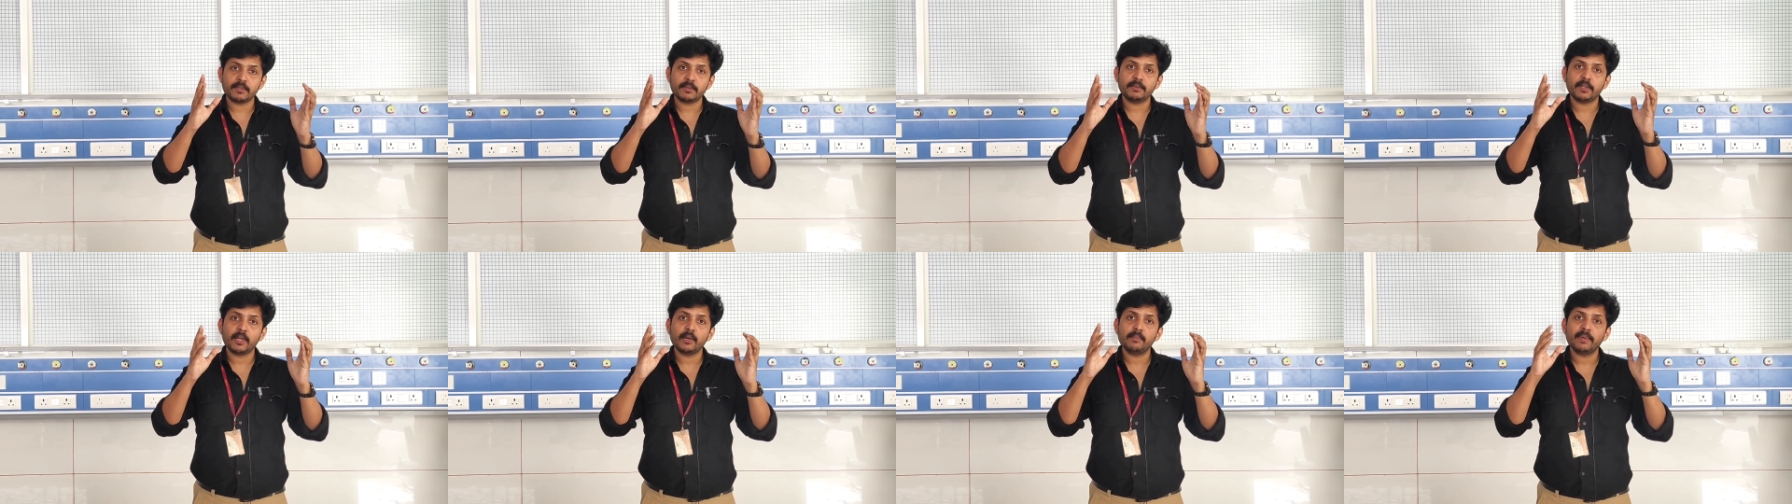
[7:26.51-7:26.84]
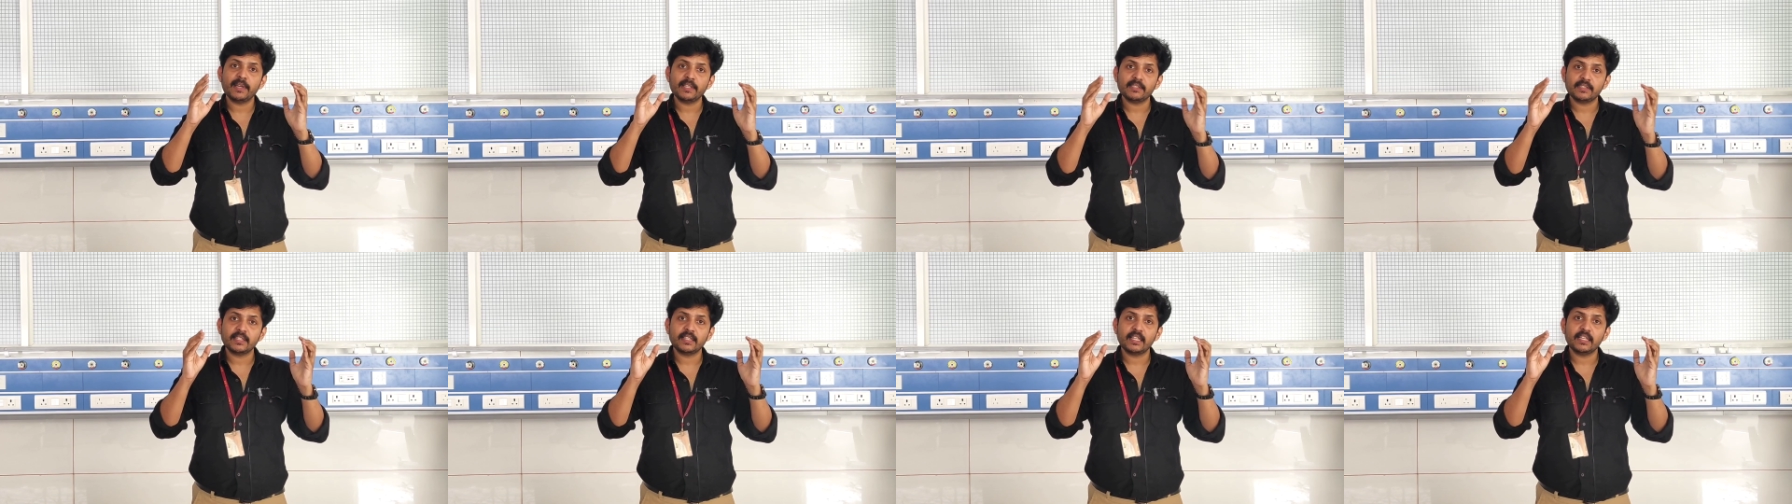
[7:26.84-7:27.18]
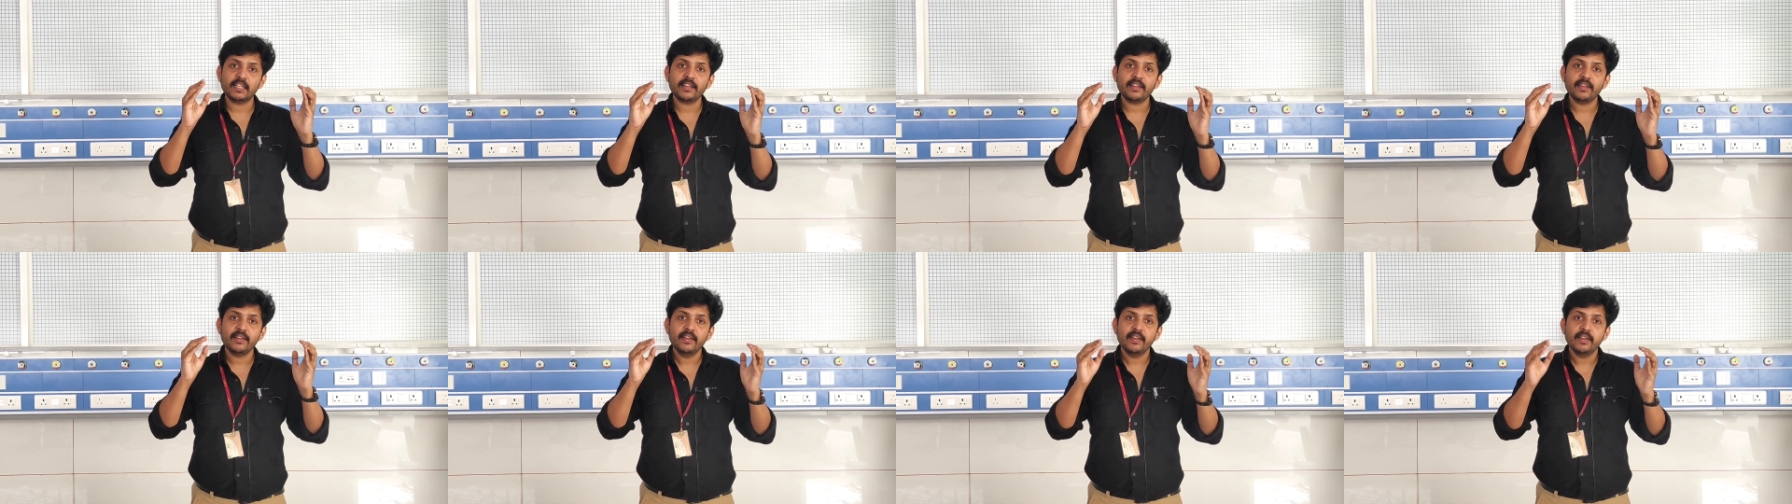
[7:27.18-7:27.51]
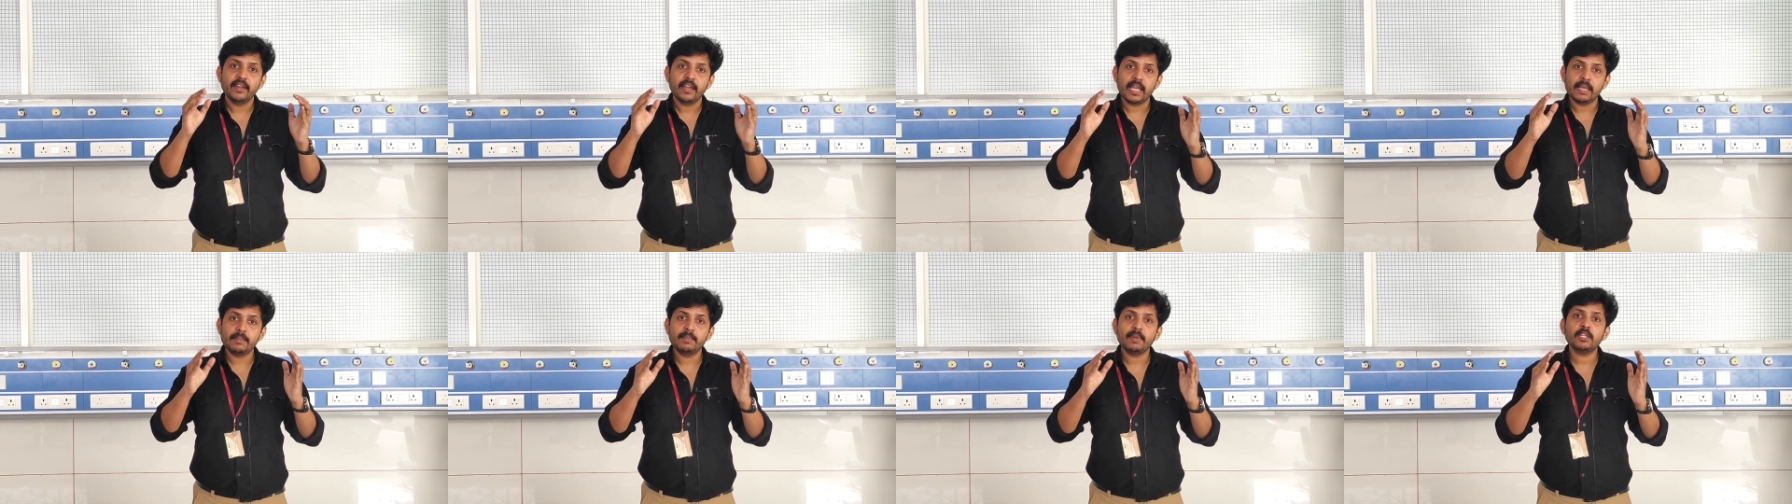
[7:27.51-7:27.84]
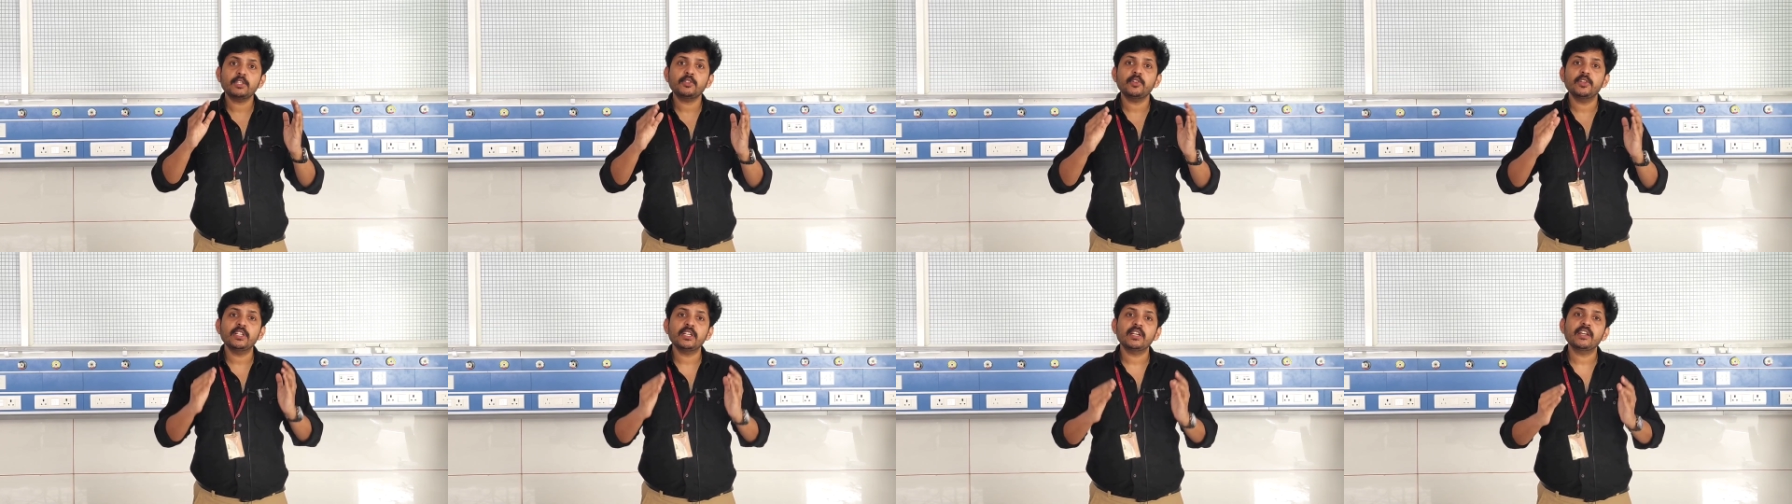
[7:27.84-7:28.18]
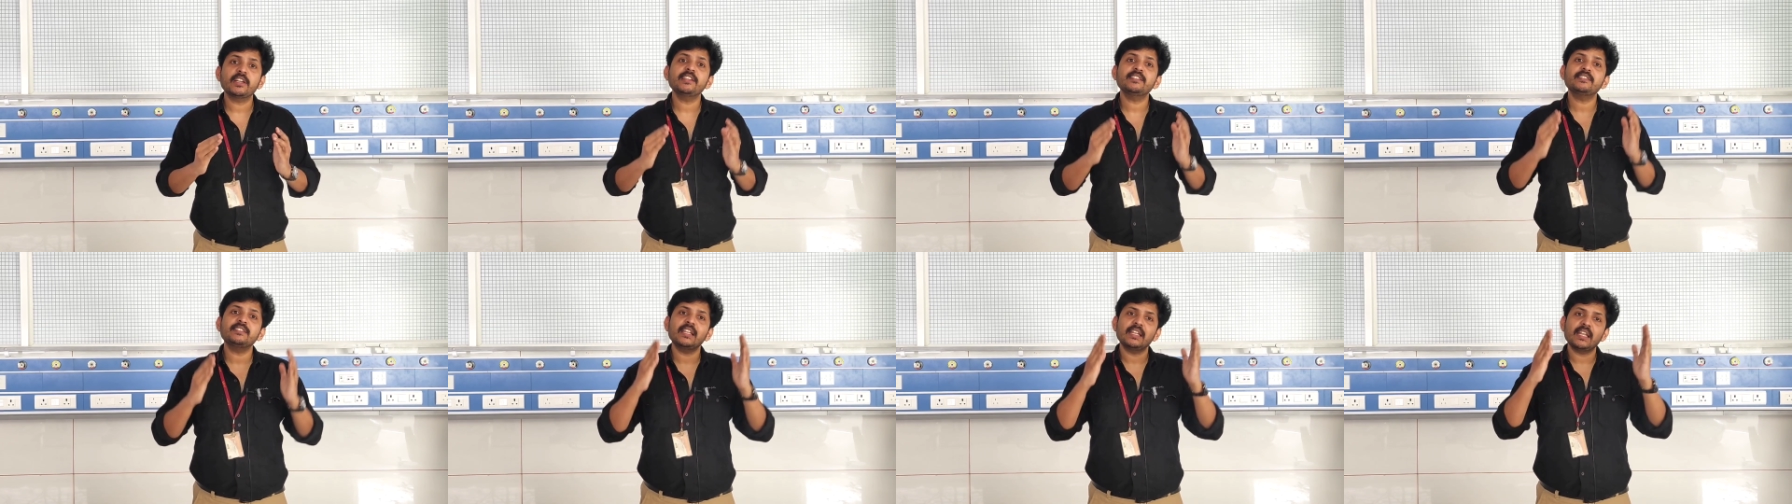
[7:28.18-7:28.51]
you are basically aiming to
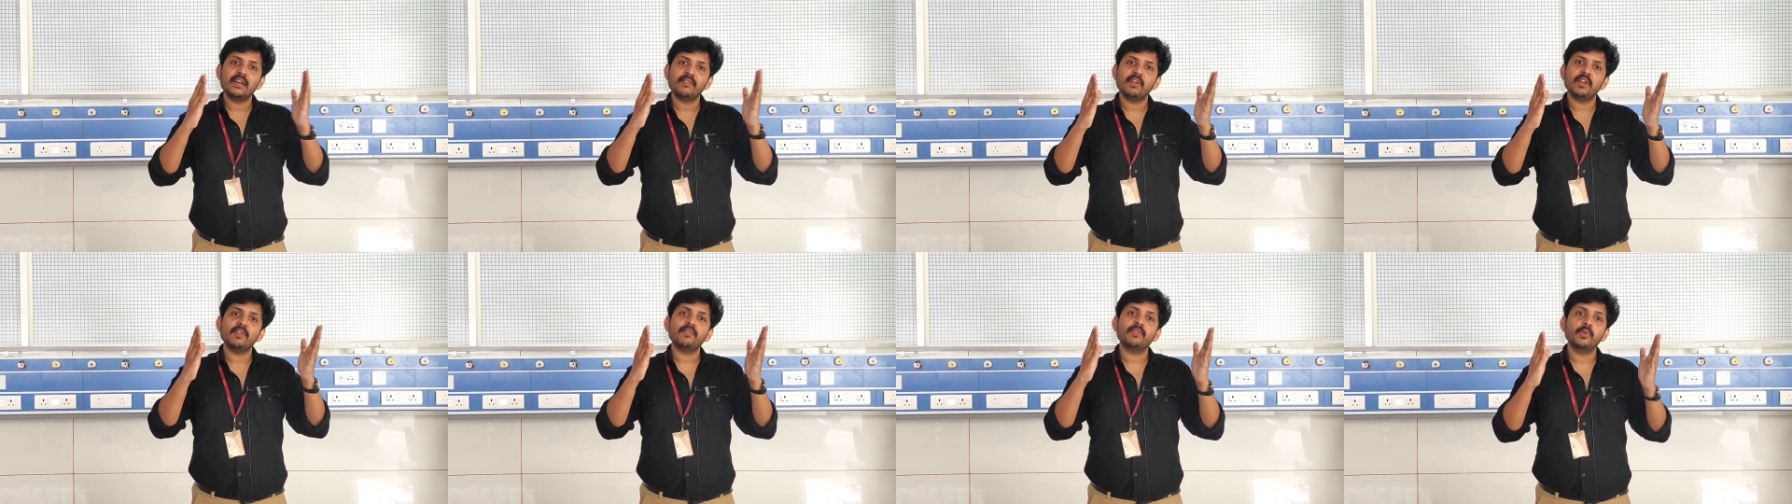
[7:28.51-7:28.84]
increase the level